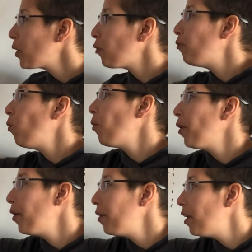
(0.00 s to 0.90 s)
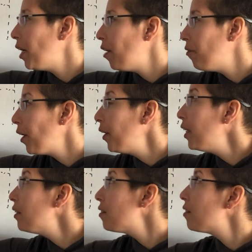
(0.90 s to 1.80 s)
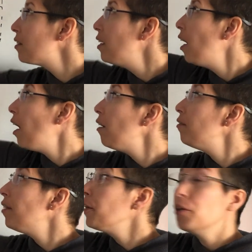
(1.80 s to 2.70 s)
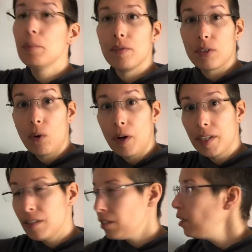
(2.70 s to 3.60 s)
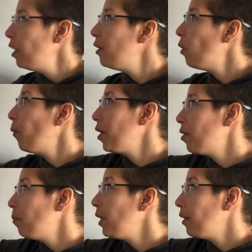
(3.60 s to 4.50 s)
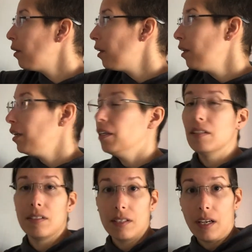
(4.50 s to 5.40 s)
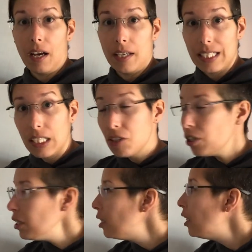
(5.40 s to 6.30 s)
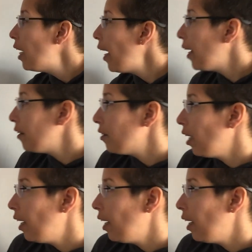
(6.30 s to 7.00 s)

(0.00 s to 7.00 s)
for the variance of a group of scores. Knowing the mean is essential, and